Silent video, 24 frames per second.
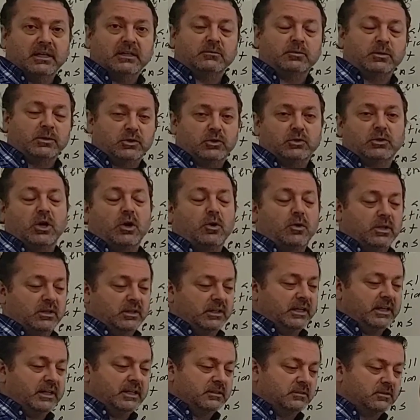That's what you call a
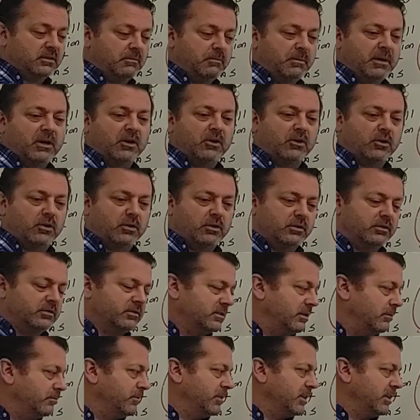lens, a mirror, or
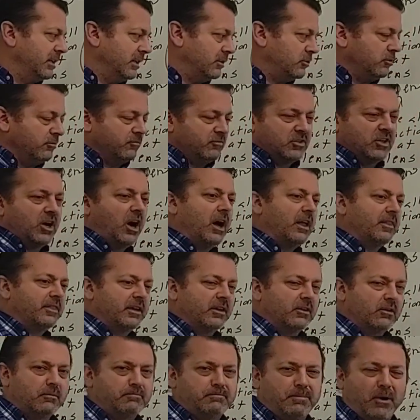something that you've got there, a